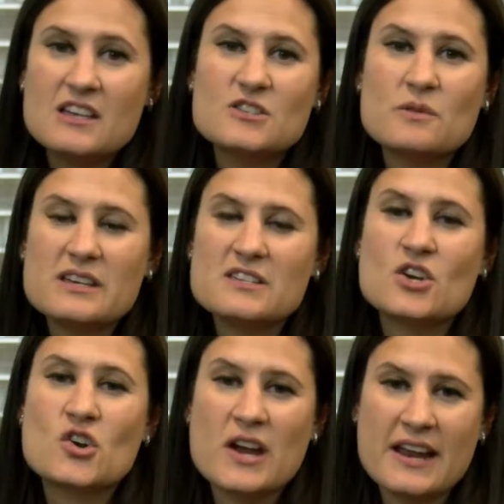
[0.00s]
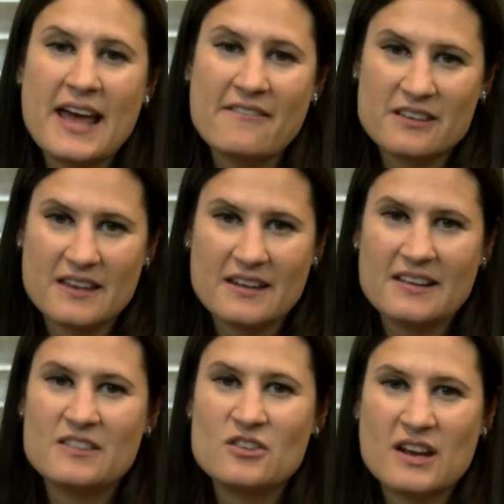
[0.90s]
SWE is a great advocate
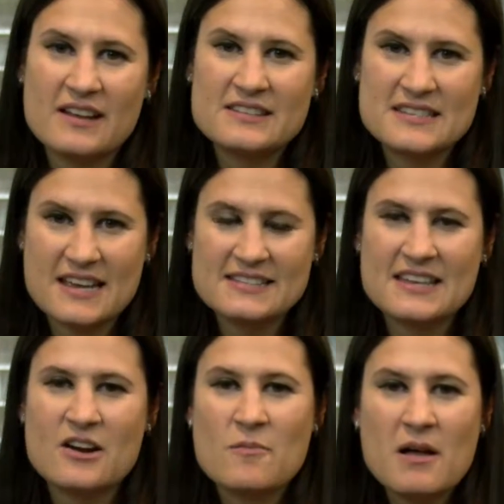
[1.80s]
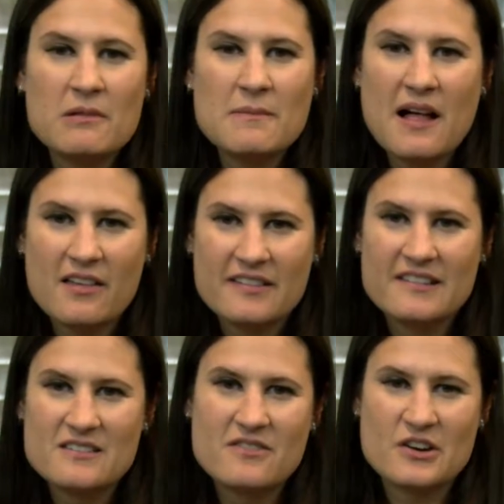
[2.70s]
in the United States, and our public
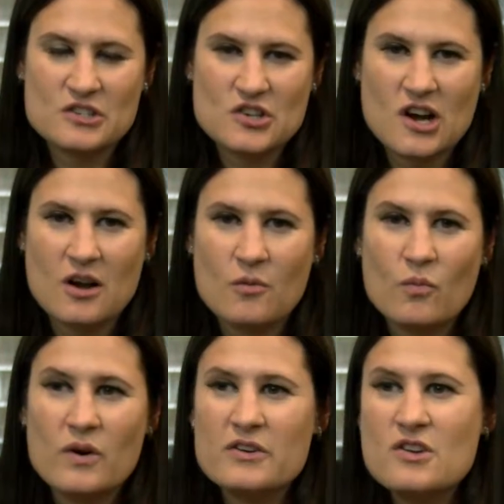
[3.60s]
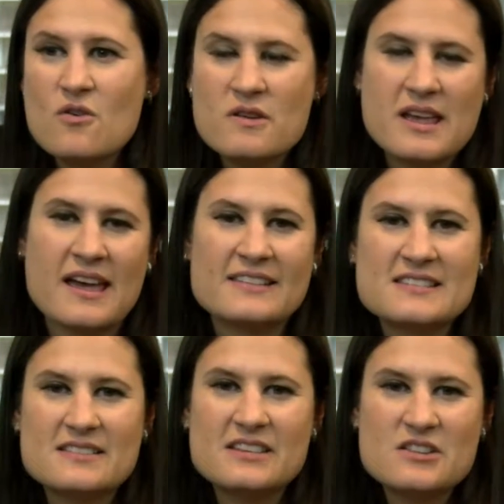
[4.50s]
policy is very strong. We're known
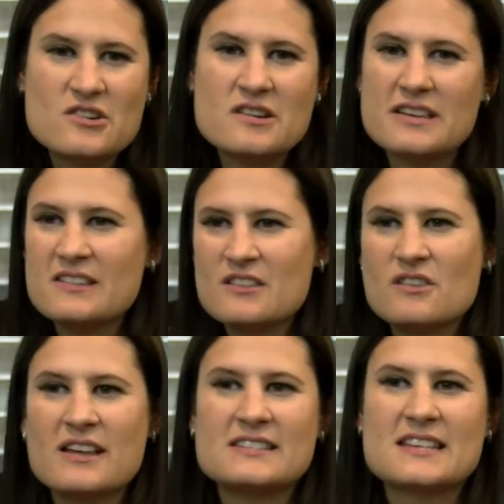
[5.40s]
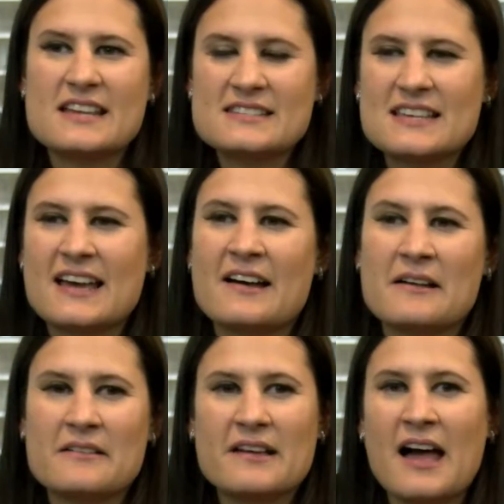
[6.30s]
as a leader in the United States
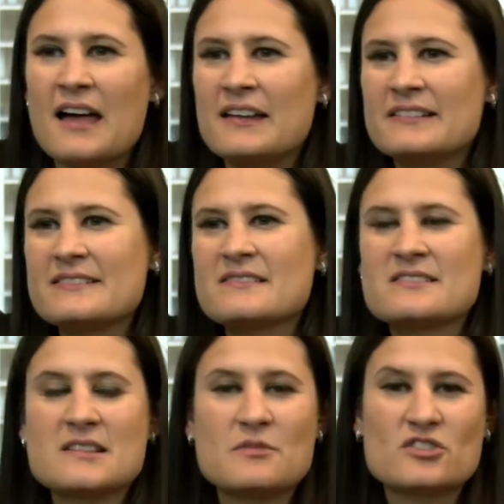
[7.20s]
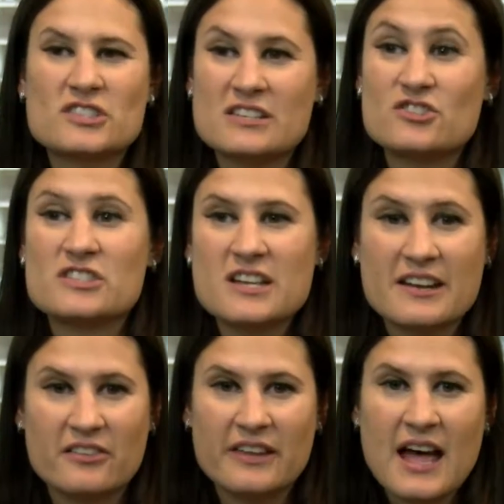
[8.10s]
on subjects such as
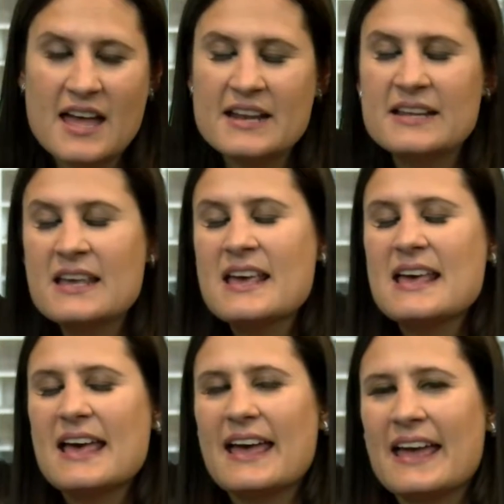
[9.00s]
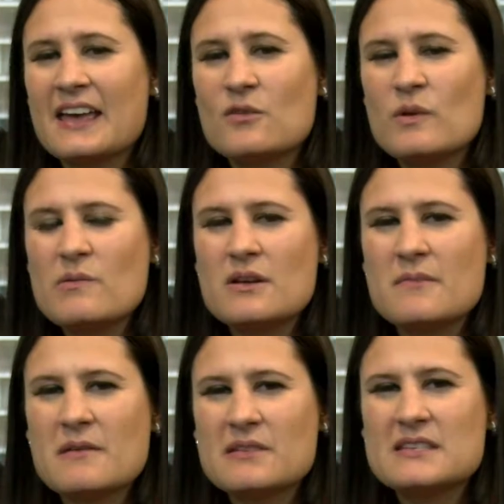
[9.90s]
Title IX, and we want
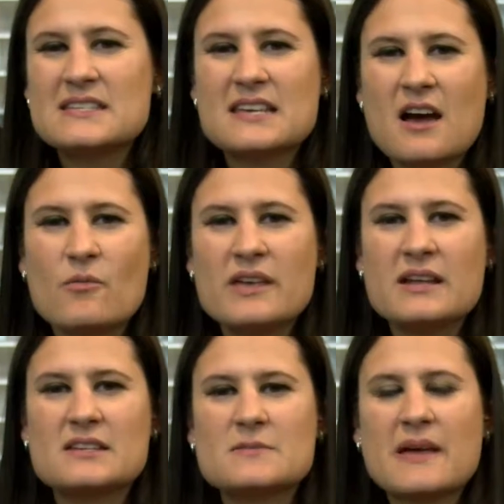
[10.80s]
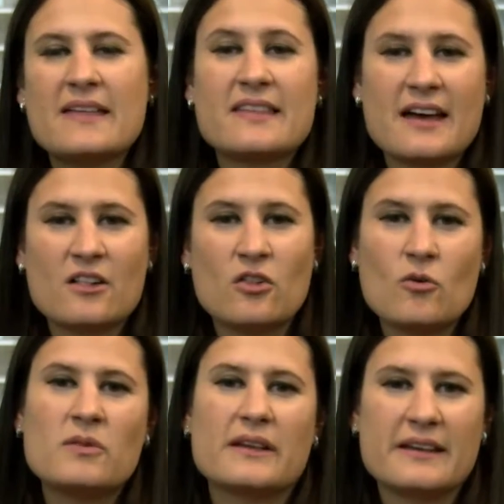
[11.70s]
to be able to see how we can expand that
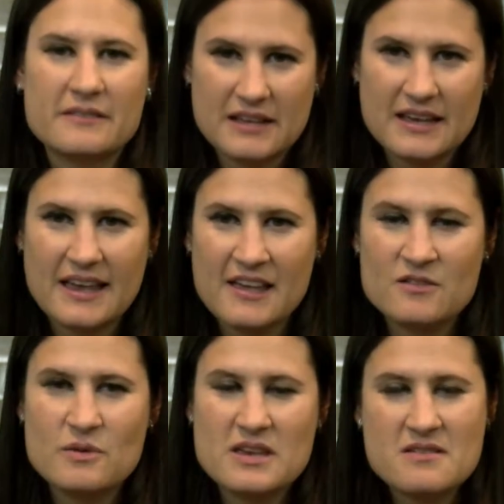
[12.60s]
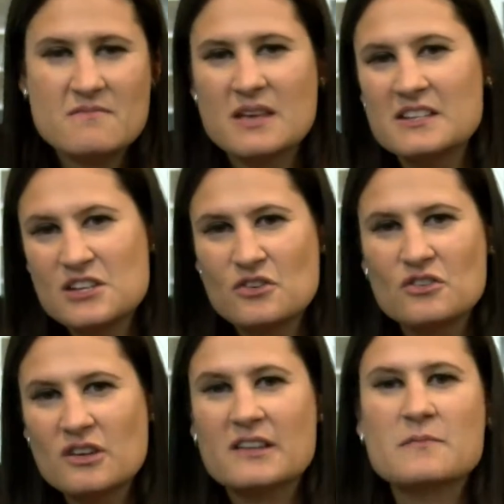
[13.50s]
globally as we
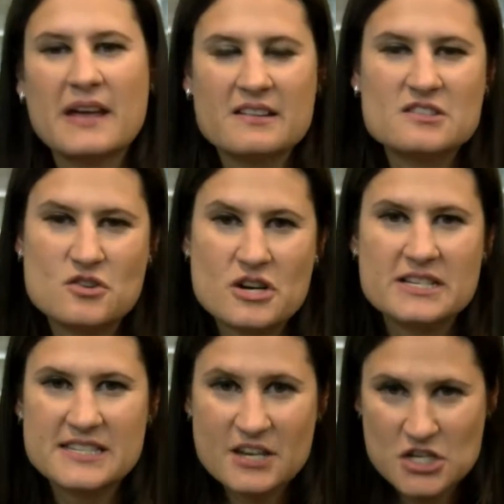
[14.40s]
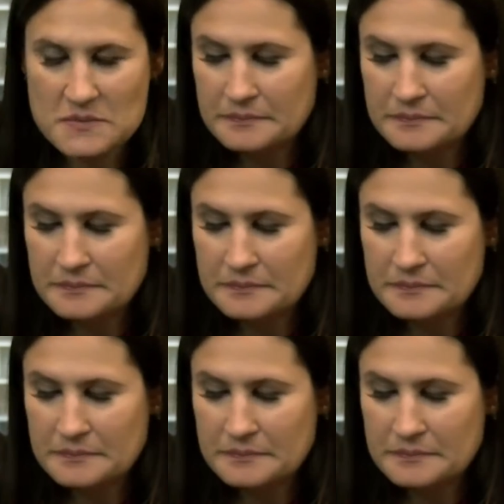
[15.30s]
continue to expand as an organization.